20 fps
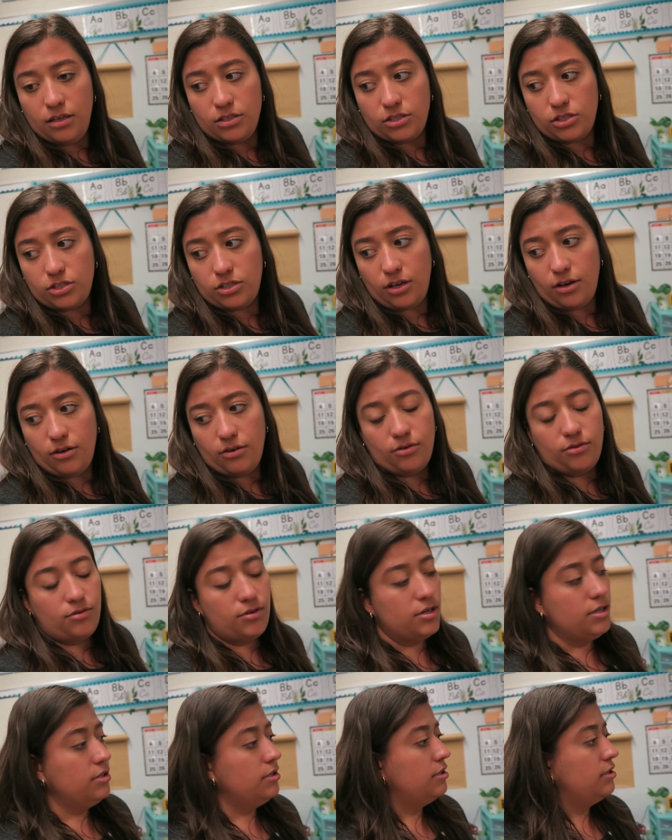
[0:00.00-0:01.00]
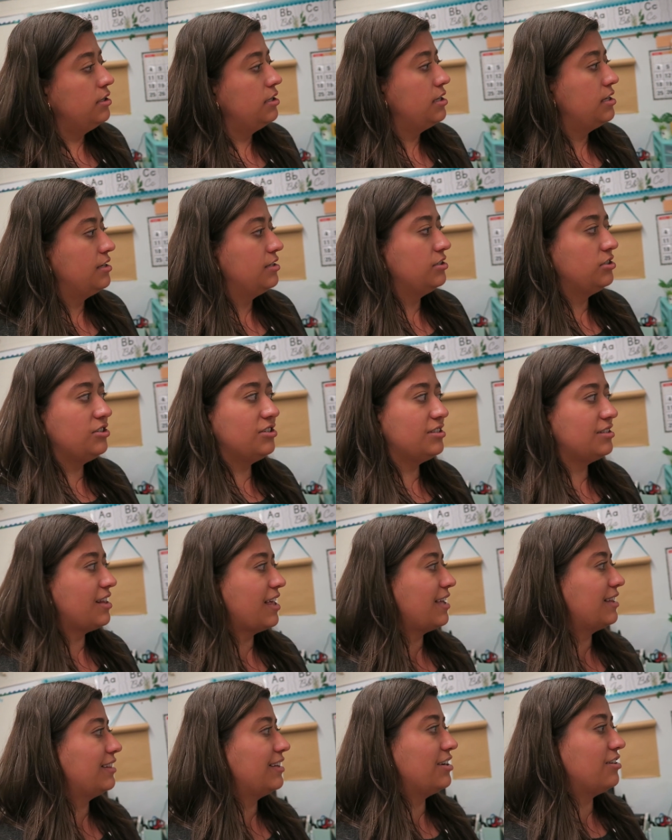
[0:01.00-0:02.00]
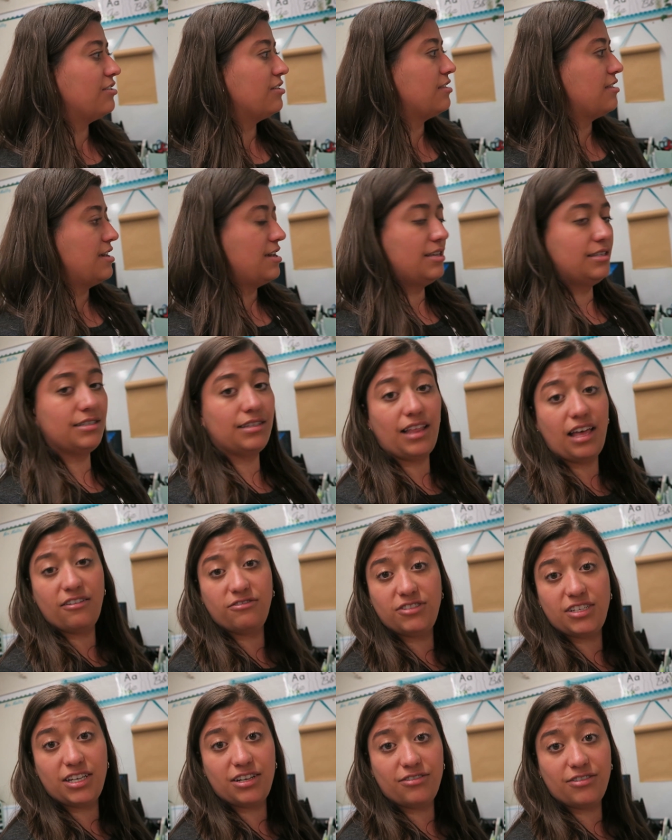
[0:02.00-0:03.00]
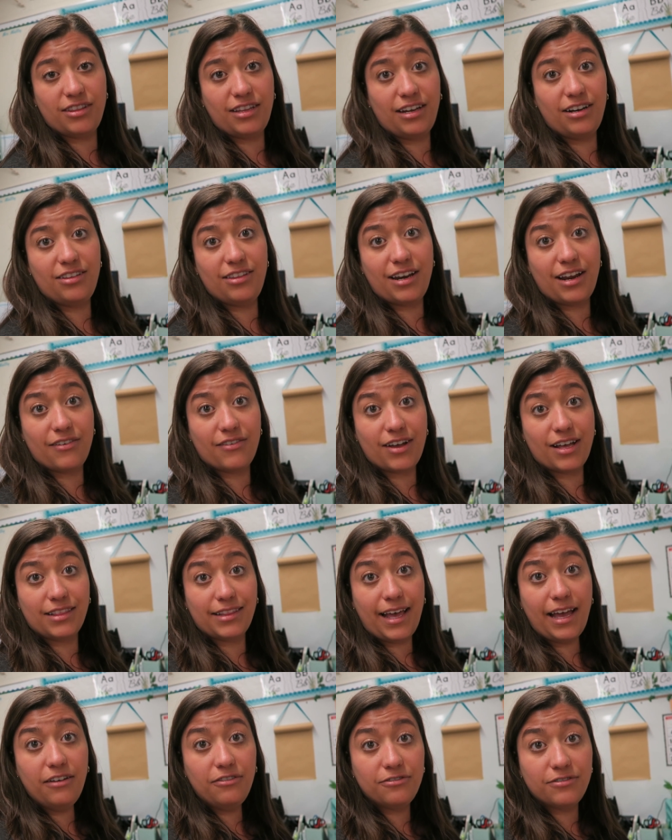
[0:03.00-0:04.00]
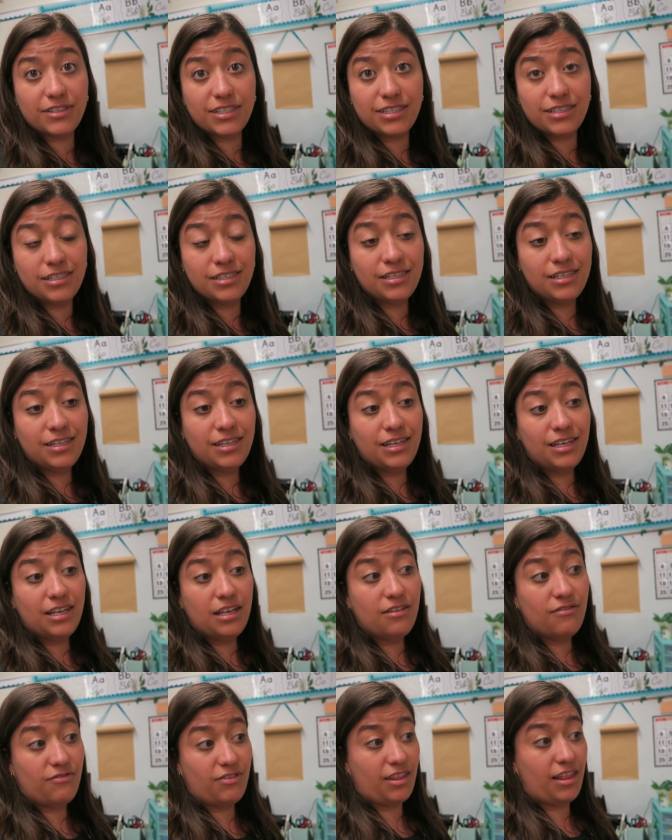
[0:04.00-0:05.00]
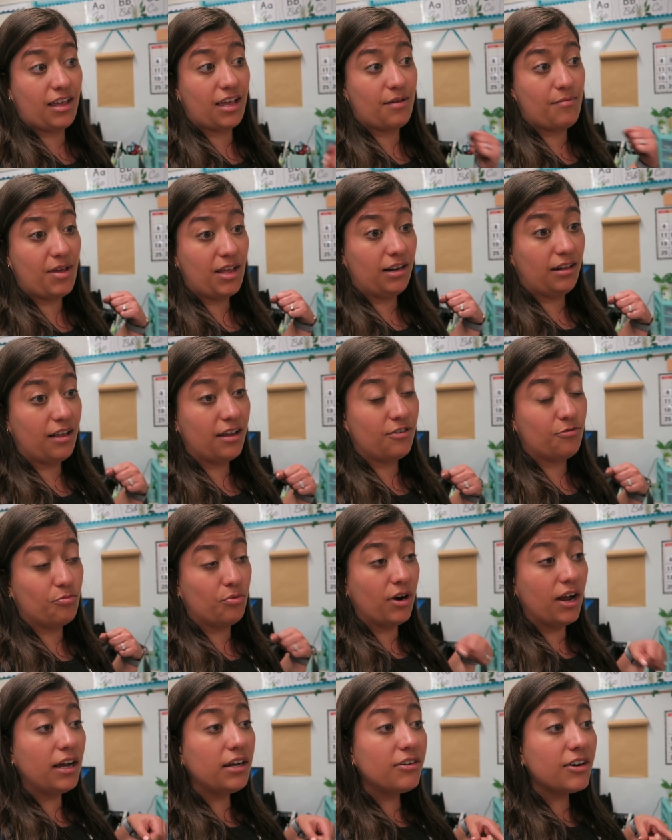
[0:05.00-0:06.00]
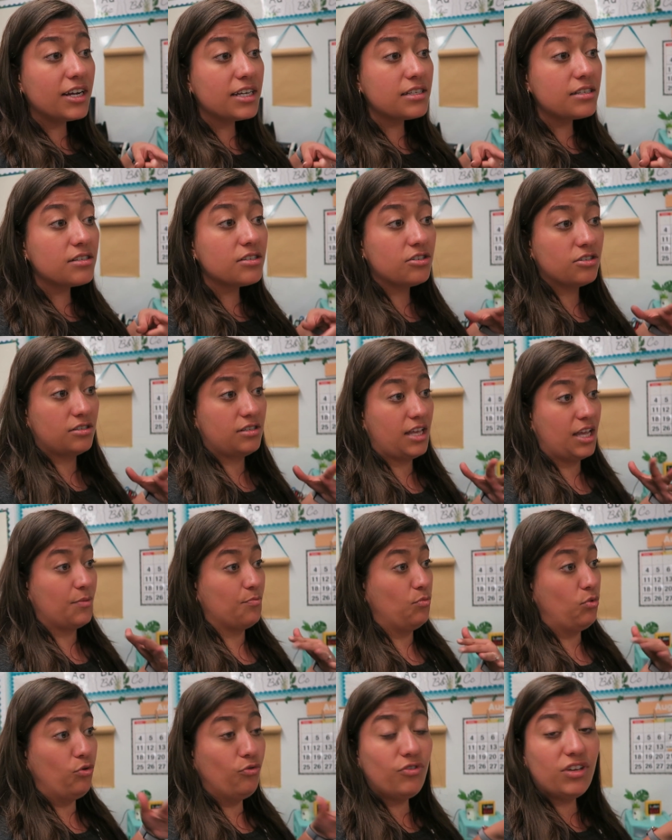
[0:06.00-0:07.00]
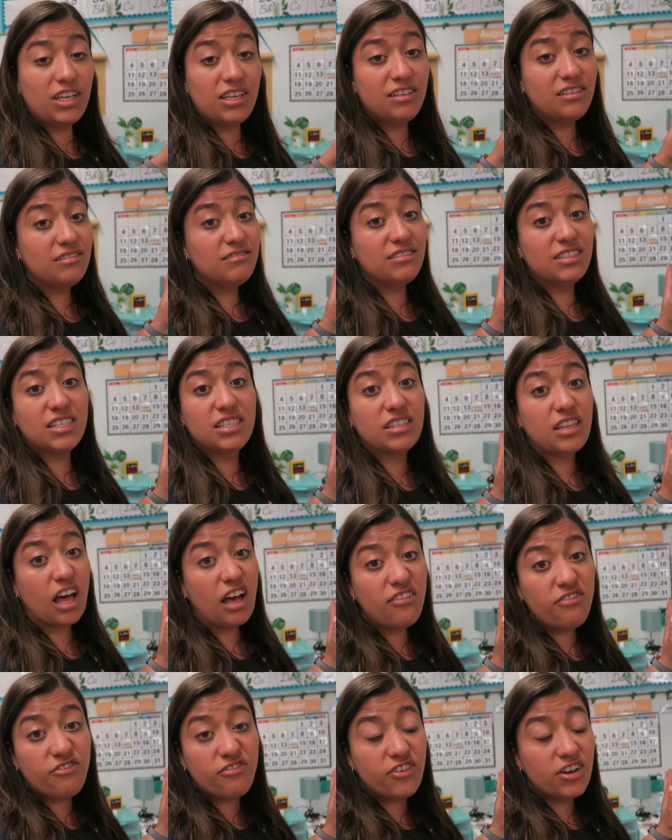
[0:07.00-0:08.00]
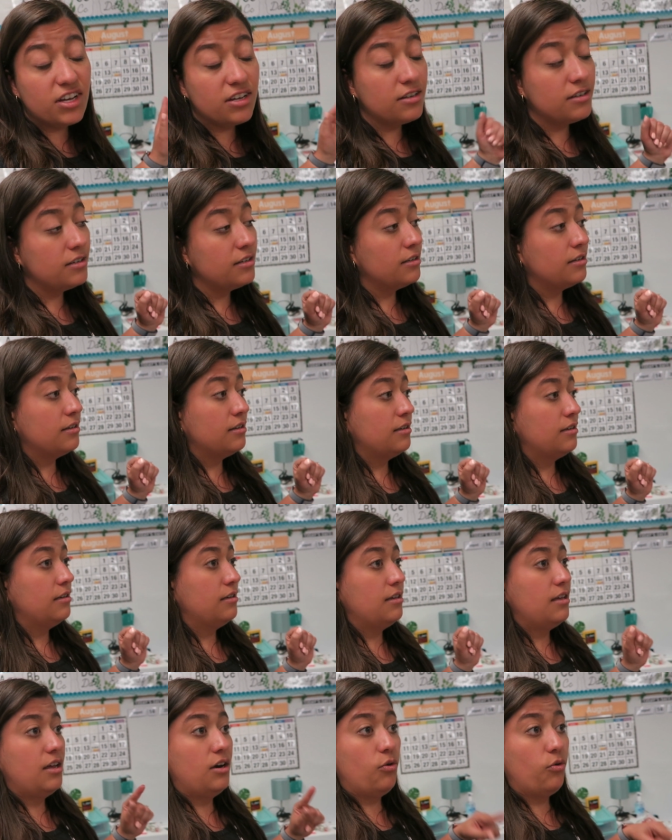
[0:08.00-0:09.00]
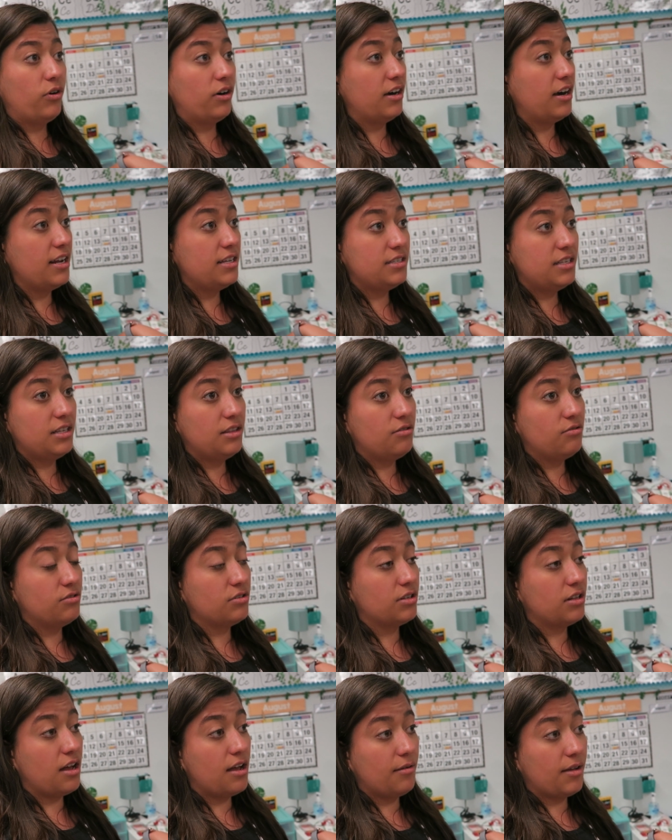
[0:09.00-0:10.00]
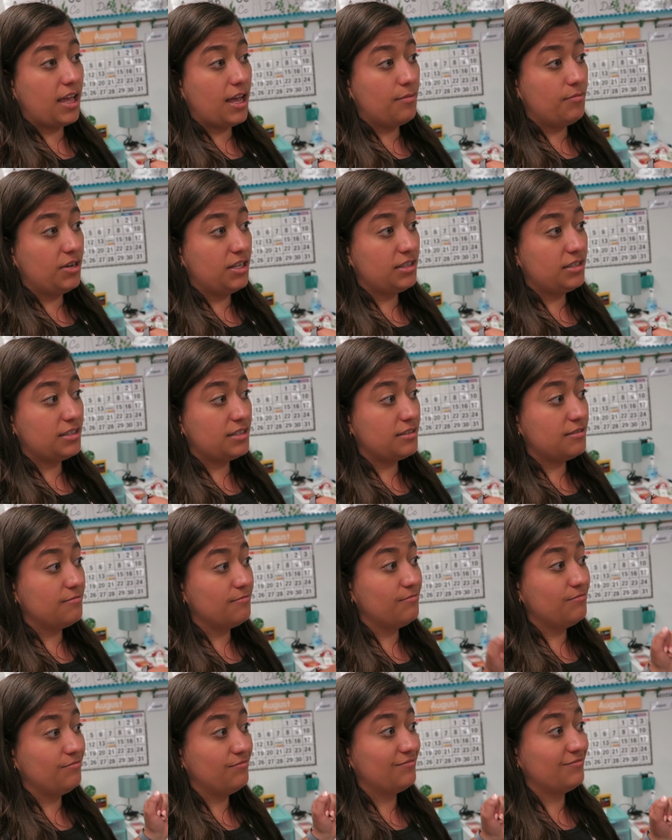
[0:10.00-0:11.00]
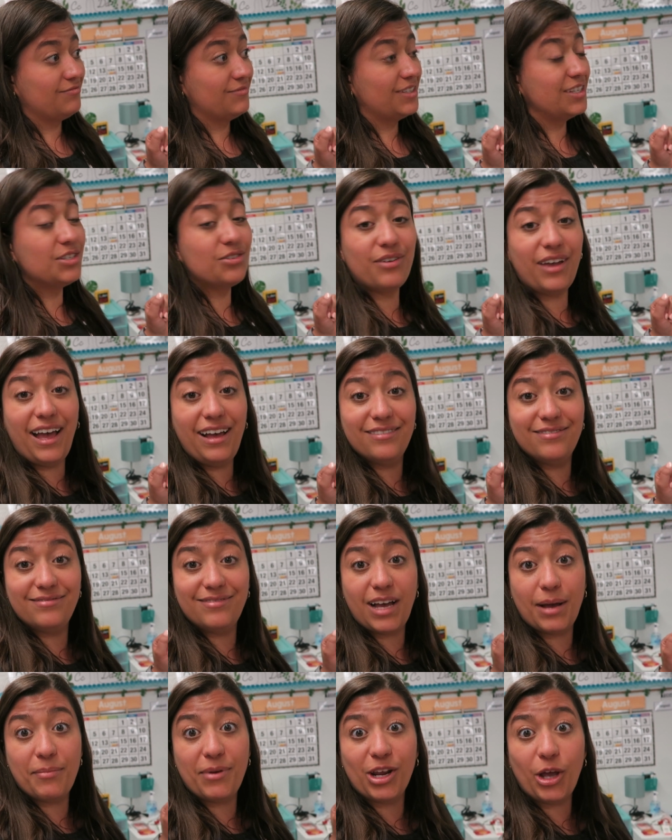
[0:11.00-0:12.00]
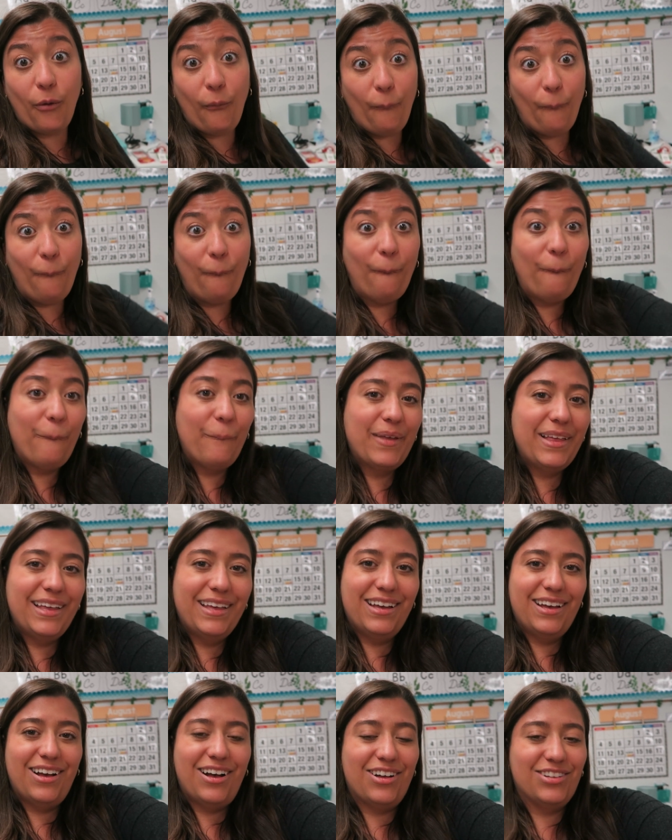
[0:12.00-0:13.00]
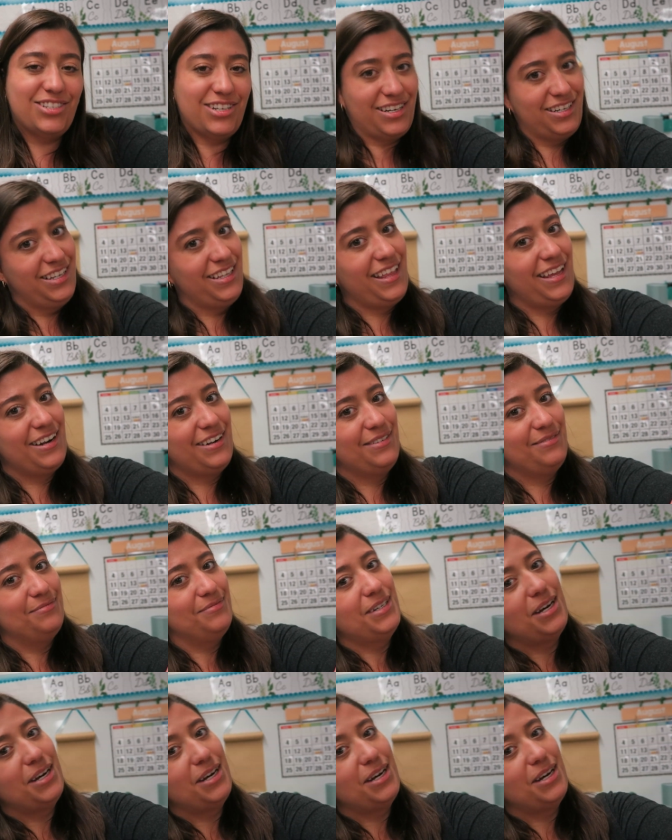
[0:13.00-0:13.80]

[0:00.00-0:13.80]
So just like little things left here and there that I've got left. I feel like I made a lot of progress, just like moving stuff and organizing those cabinets. So yeah, I'm gonna go. I'll talk to you later.